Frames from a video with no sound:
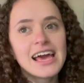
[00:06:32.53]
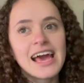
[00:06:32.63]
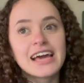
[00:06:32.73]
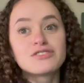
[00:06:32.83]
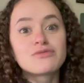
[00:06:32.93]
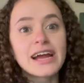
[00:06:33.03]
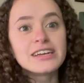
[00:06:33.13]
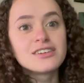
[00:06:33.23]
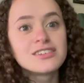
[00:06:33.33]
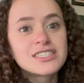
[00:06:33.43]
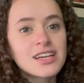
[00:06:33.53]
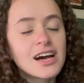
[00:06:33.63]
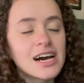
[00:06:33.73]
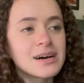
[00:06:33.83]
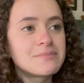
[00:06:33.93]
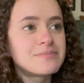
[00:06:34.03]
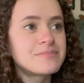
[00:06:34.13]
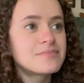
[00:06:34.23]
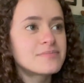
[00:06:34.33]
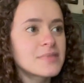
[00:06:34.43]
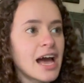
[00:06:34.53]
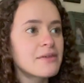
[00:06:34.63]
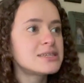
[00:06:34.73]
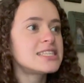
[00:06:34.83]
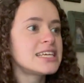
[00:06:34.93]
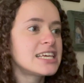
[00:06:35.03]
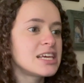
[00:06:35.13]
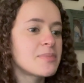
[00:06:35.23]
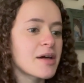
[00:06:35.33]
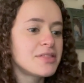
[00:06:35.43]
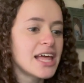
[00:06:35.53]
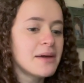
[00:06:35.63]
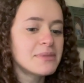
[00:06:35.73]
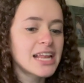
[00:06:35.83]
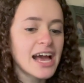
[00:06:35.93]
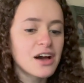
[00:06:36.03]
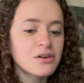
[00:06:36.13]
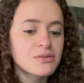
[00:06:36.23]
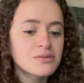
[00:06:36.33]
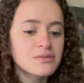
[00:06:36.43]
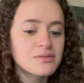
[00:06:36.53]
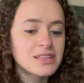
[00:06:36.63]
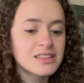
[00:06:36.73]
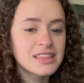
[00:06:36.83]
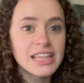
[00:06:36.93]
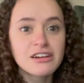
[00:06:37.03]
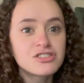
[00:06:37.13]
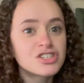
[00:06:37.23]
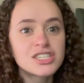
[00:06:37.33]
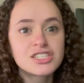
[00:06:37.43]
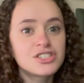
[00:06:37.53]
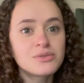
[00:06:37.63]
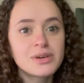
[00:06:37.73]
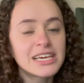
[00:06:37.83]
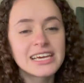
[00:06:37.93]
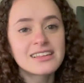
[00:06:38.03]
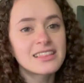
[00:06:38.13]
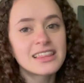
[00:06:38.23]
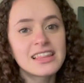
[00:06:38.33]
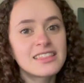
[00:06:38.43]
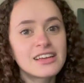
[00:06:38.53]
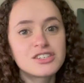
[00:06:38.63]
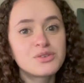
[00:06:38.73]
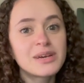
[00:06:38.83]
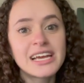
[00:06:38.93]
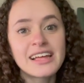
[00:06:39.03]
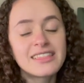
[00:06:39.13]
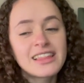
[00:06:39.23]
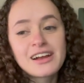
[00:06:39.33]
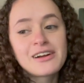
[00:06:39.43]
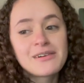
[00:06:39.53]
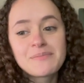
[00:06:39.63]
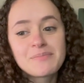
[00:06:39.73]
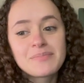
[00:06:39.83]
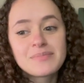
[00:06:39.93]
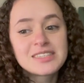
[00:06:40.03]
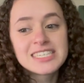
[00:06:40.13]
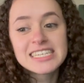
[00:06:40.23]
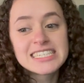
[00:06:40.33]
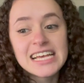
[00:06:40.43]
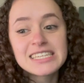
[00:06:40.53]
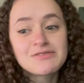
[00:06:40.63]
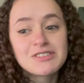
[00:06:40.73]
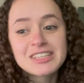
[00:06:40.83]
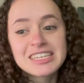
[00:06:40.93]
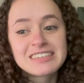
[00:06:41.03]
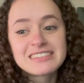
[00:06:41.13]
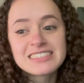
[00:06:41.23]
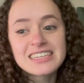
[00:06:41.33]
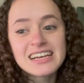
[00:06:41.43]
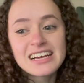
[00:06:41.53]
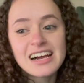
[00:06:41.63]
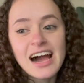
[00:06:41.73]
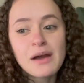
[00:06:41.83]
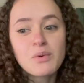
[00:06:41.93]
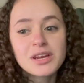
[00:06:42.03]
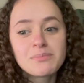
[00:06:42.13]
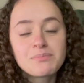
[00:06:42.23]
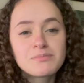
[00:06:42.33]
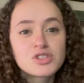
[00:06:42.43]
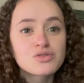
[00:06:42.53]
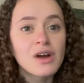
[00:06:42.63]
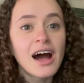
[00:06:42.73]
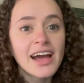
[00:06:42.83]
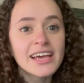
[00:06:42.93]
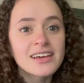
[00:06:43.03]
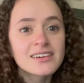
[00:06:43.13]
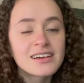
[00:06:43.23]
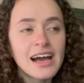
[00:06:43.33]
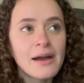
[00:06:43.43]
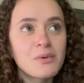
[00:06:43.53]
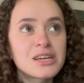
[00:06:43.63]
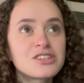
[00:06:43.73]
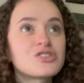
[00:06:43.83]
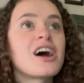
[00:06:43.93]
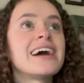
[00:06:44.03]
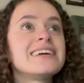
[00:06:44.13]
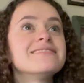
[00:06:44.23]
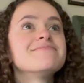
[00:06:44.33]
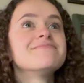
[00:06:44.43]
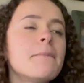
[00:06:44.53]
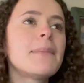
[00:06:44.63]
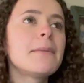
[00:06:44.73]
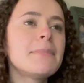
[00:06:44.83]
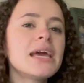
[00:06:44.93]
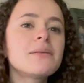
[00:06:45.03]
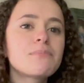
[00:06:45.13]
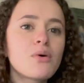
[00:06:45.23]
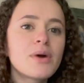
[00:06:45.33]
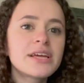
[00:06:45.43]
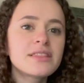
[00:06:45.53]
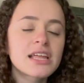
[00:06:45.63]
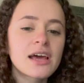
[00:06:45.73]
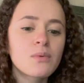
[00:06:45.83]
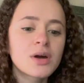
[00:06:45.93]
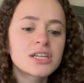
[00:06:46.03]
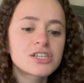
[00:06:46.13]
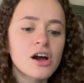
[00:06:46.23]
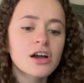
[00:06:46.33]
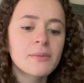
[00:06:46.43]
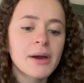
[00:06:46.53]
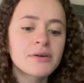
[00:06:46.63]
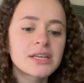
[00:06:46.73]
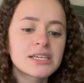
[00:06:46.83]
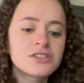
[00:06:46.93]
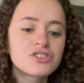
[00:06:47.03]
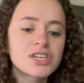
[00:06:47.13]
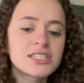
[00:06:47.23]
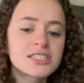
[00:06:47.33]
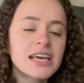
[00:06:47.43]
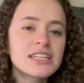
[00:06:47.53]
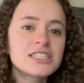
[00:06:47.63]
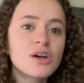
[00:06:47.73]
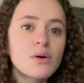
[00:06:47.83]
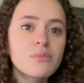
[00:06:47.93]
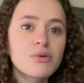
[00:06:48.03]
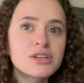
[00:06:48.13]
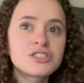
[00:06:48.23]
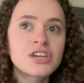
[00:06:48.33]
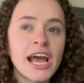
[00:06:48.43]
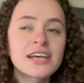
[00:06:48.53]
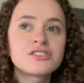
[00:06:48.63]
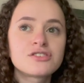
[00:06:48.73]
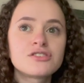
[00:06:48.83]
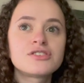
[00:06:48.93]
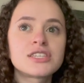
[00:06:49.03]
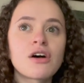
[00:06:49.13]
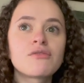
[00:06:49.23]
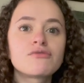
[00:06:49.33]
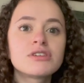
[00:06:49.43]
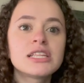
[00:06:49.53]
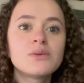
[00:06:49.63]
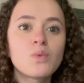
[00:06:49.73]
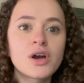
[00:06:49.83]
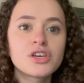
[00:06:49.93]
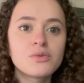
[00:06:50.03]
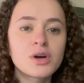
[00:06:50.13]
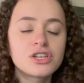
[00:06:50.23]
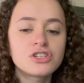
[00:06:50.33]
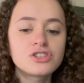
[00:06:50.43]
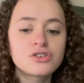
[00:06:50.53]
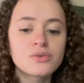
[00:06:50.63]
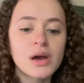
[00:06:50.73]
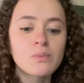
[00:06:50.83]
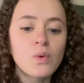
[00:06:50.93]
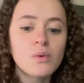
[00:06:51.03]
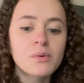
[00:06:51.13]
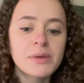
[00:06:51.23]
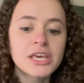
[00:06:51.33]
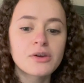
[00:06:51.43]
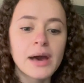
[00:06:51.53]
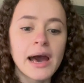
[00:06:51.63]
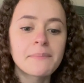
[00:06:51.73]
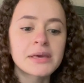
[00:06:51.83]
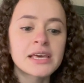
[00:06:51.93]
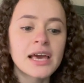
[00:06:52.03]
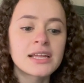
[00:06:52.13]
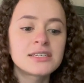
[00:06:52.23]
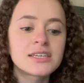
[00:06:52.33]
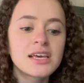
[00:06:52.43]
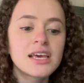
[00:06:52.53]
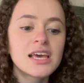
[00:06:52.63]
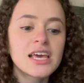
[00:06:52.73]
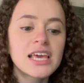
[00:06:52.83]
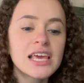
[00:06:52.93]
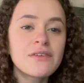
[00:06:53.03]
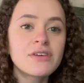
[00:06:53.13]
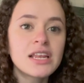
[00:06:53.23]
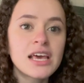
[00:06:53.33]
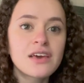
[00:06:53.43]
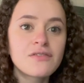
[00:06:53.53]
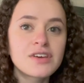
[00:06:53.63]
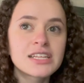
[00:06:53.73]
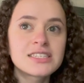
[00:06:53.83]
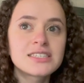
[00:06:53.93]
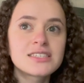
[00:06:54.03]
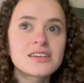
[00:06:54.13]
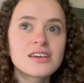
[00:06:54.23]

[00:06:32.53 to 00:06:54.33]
and writers, um, I was thinking about them and how they're just doing it. They're doing it and they're successful and I want to try. I want to try. My main point that I want to talk about is just it's so important to ask yourself really what you want to do and what will make you happy. And even if it's